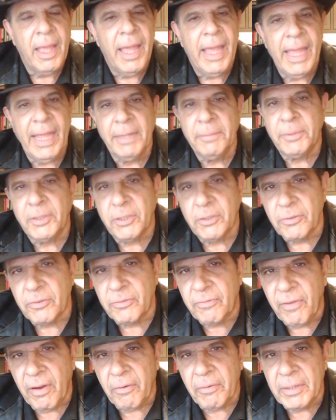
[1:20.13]
Hamster is
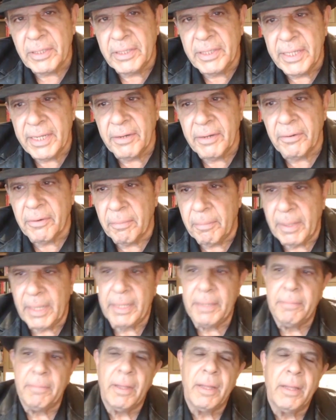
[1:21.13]
very dear to
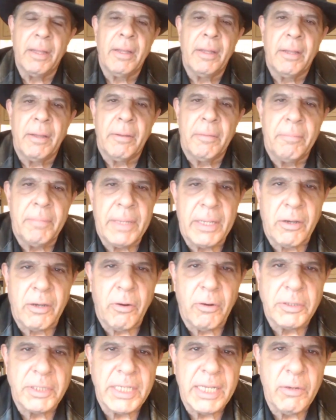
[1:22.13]
me
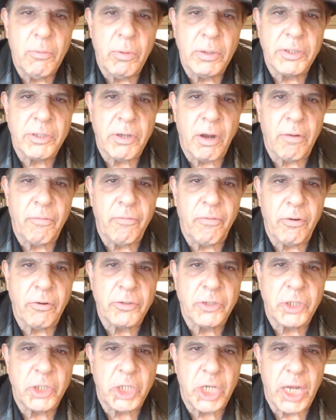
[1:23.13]
because he was our
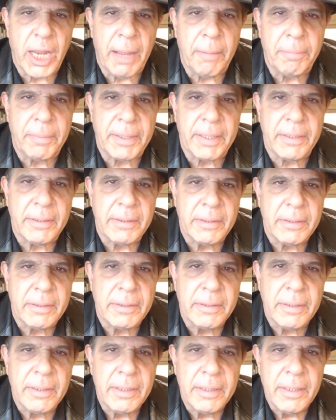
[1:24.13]
first champion.
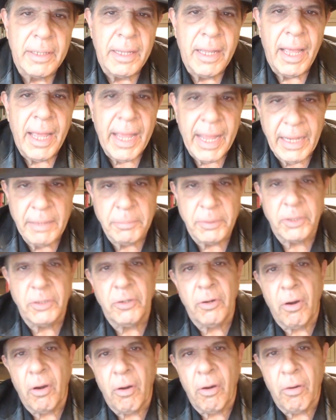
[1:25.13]

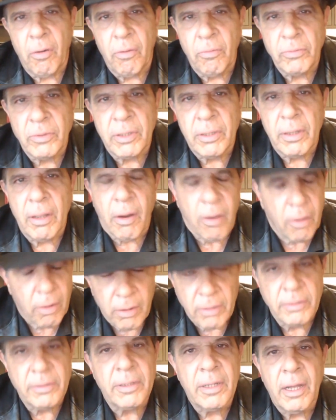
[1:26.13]
Hamster
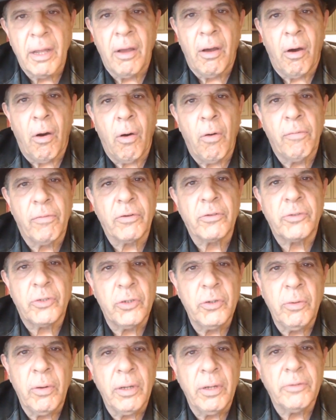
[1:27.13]
earned over
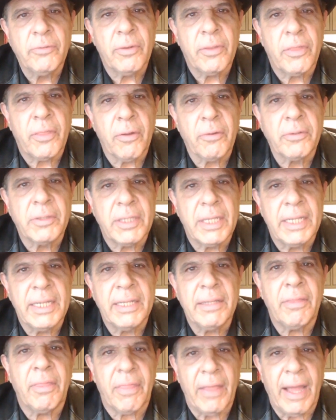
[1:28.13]

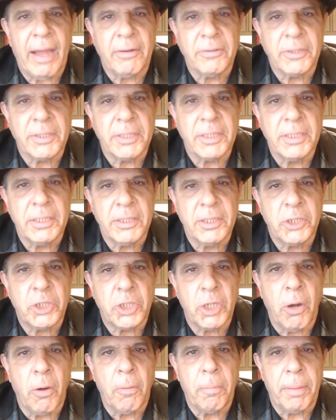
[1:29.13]
$213,000 in the
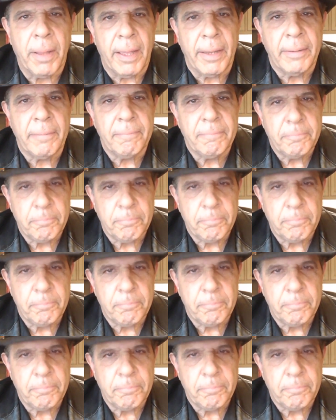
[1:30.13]
show pen